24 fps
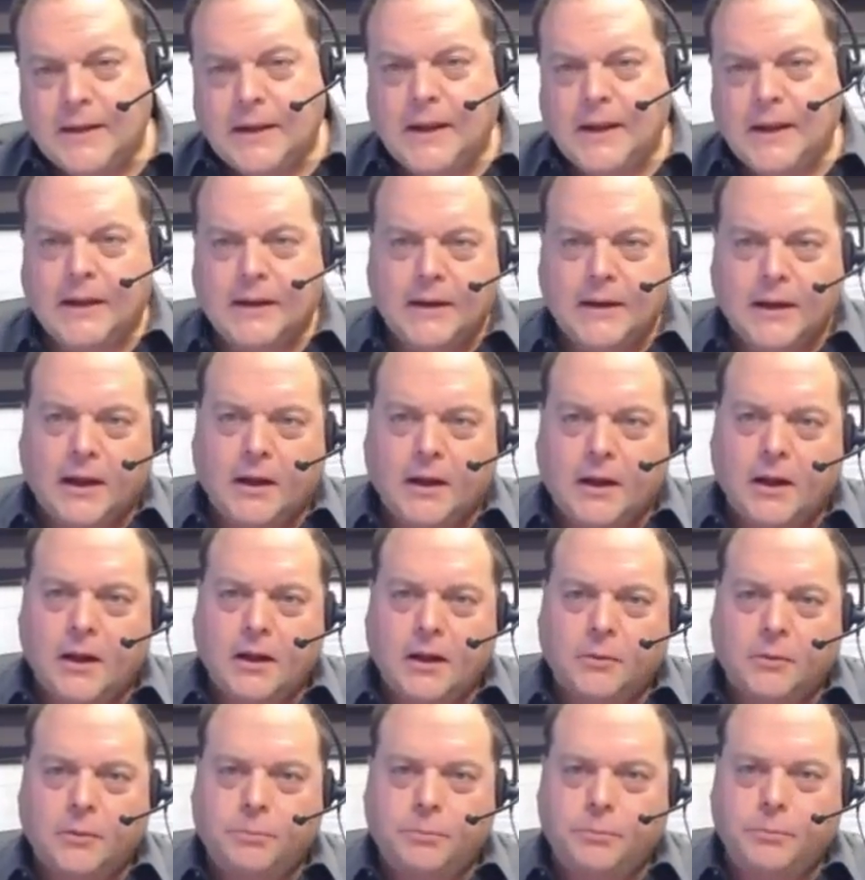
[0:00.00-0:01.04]
And
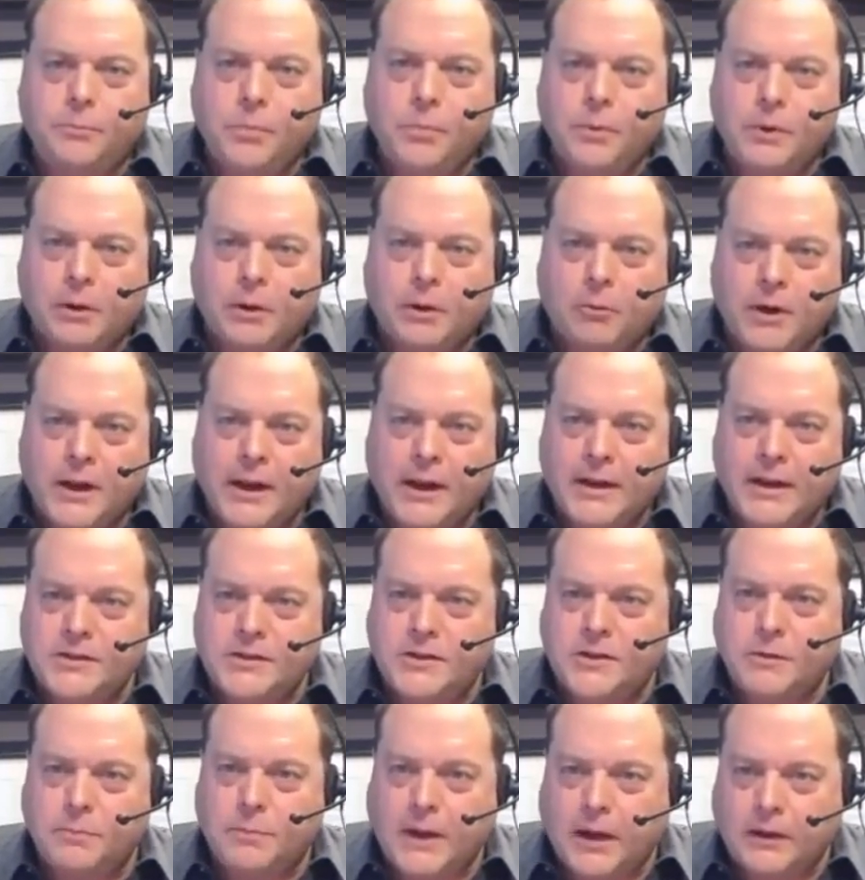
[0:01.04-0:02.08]
I'll, I want to ask
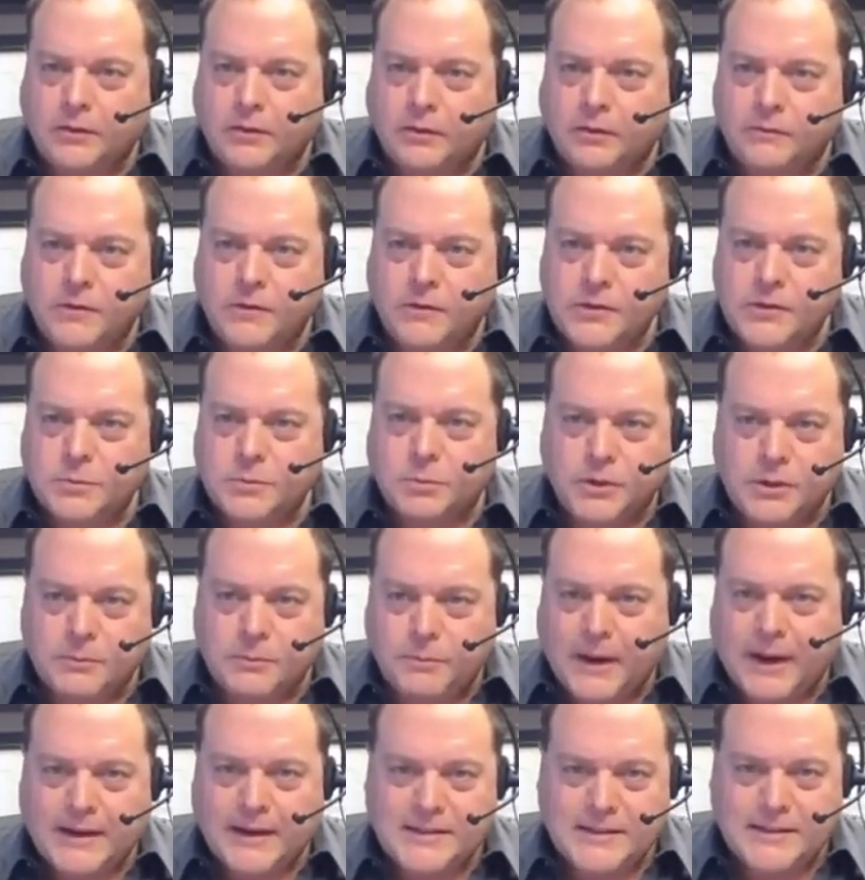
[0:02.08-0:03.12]
you about the visible
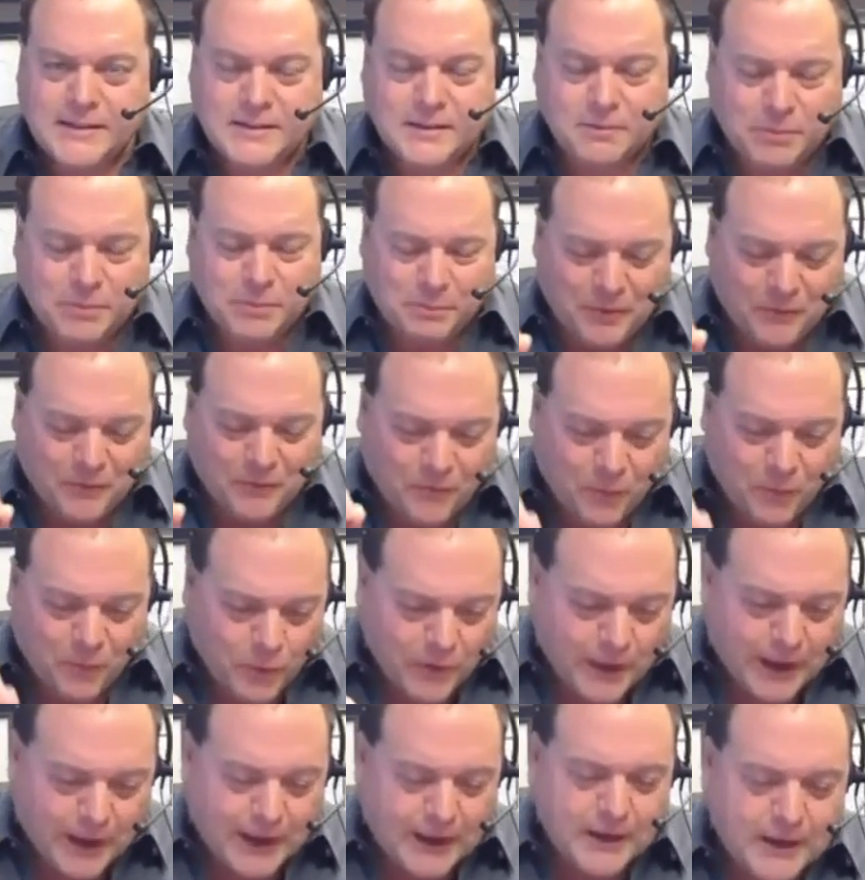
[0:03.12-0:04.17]
impact system, but
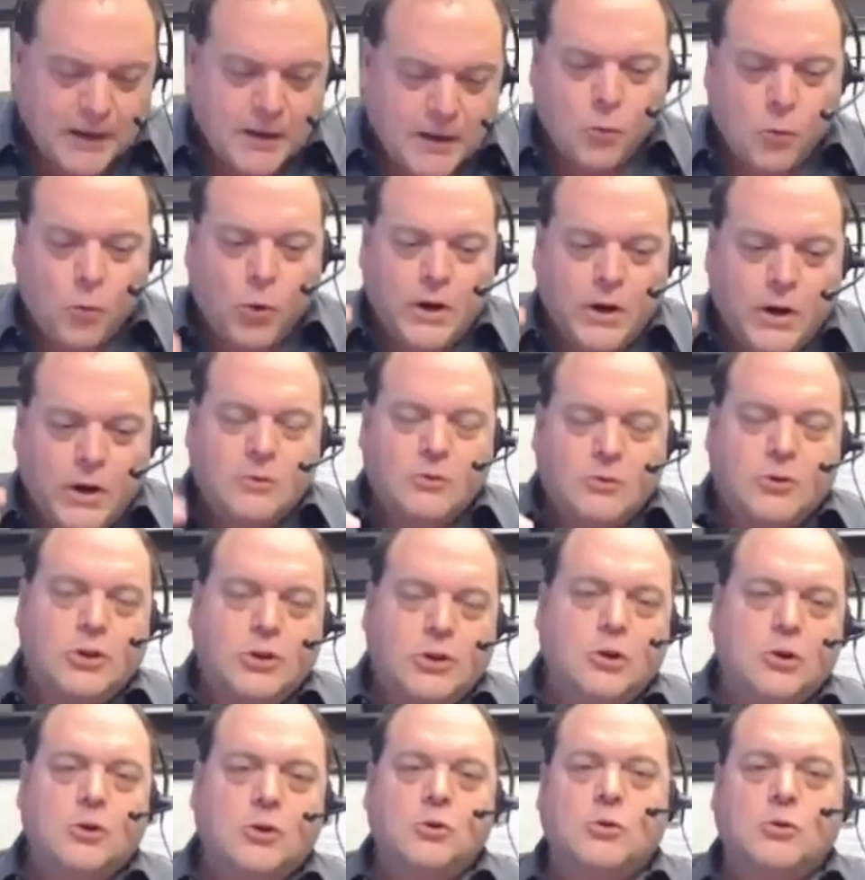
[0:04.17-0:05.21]
before that, what do you
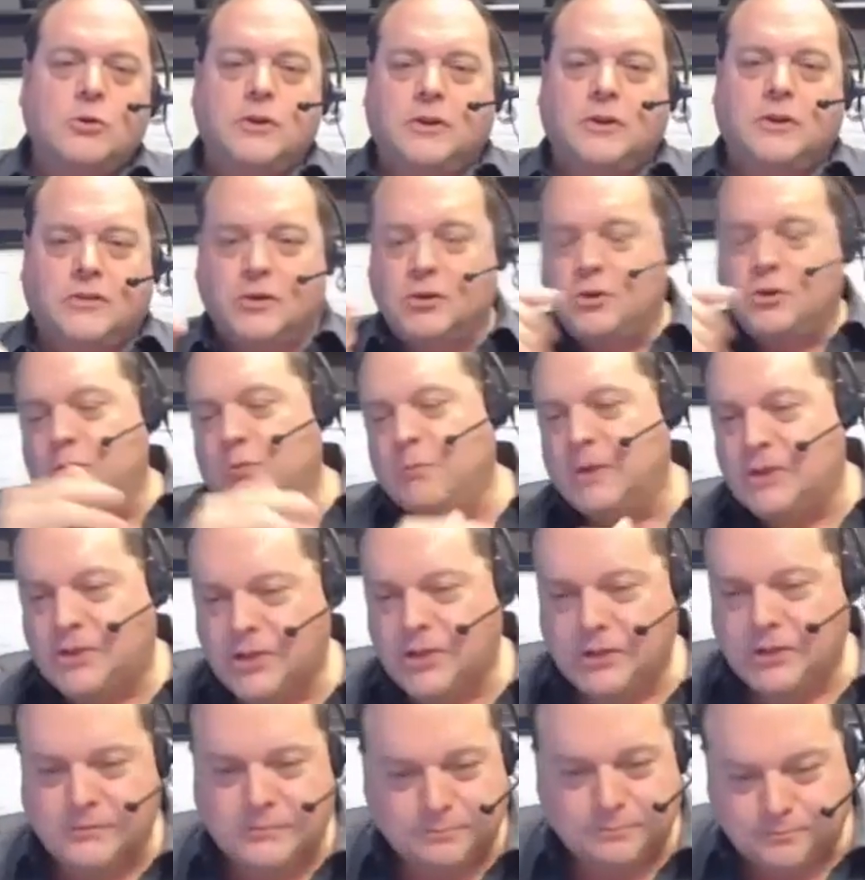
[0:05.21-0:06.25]
do? So you
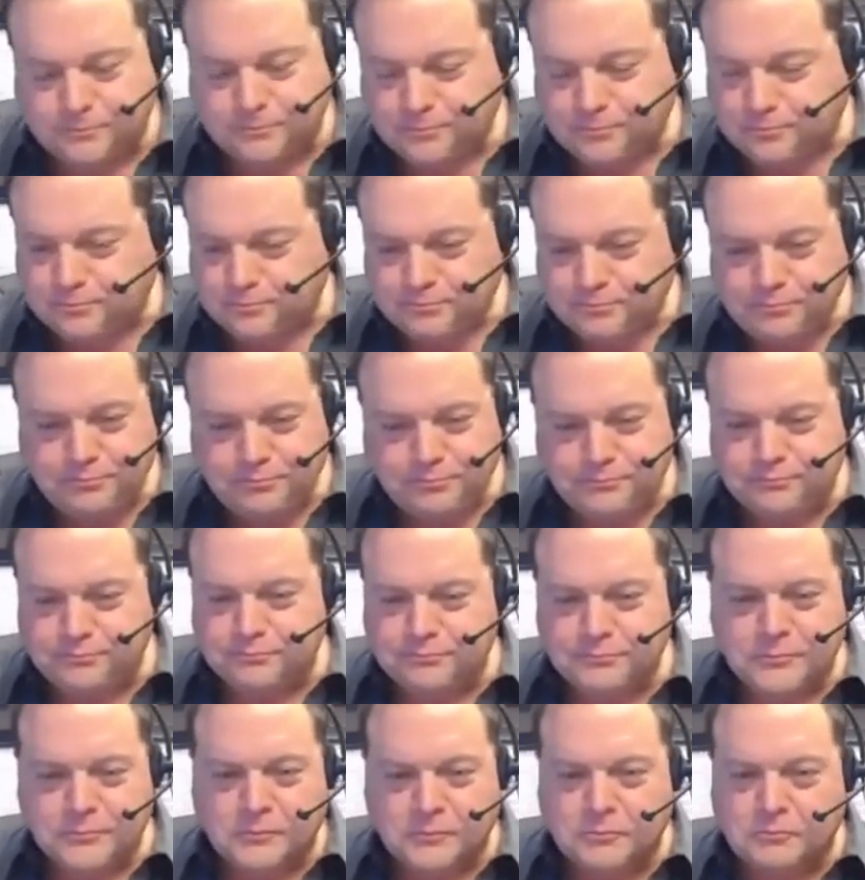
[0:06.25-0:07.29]
mentioned
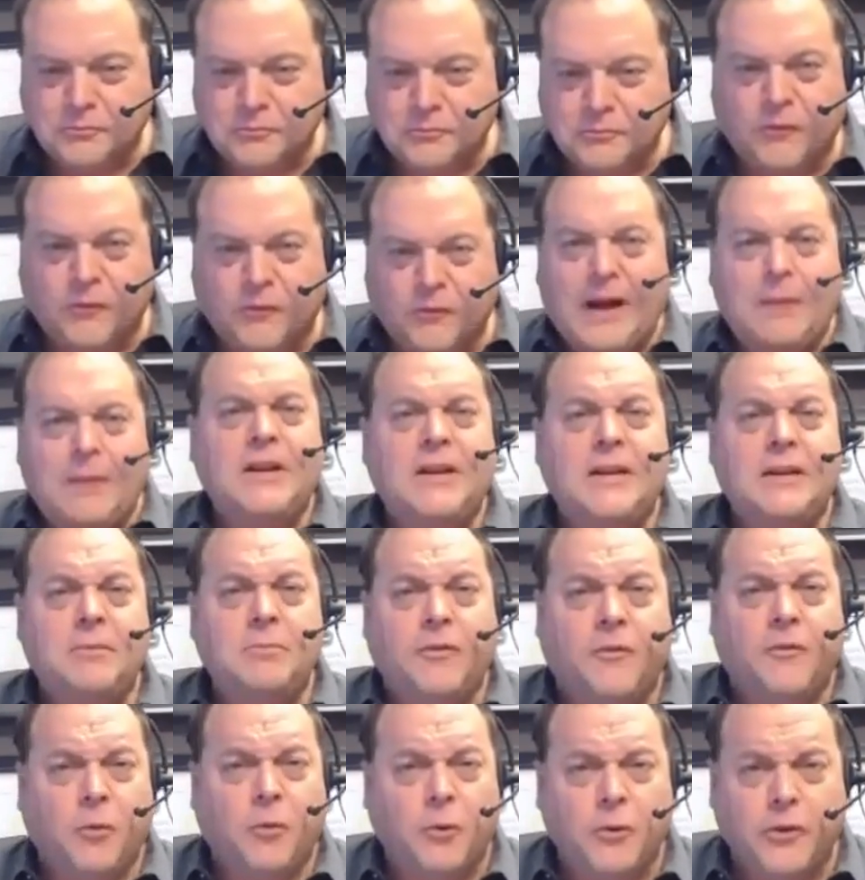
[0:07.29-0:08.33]
vomiting
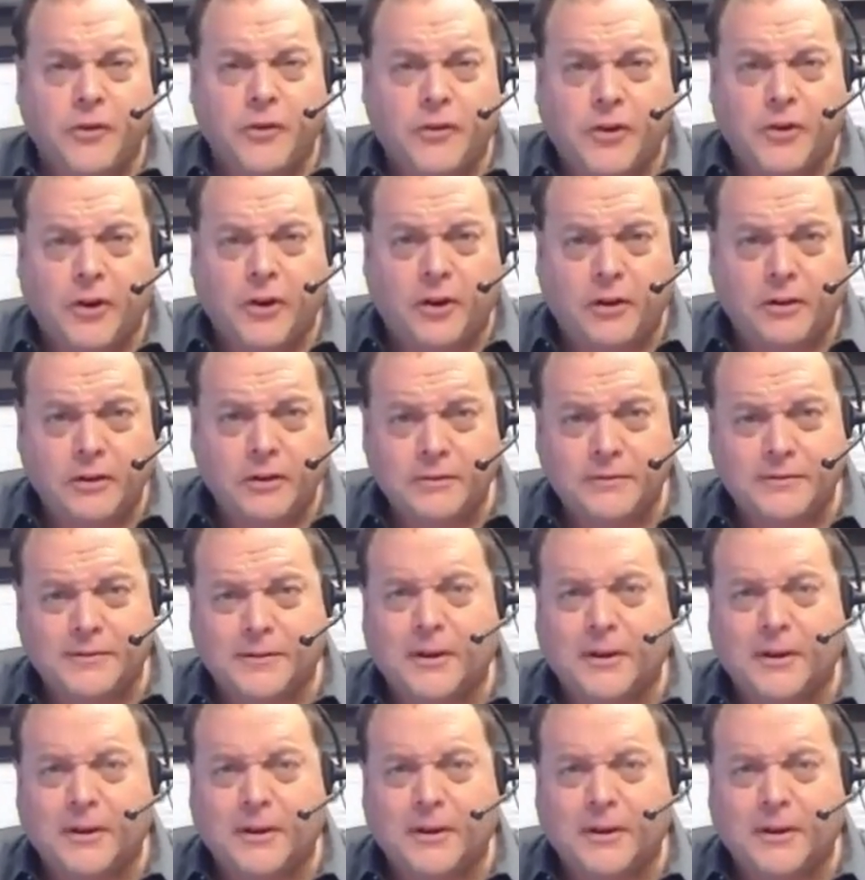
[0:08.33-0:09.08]
before this call.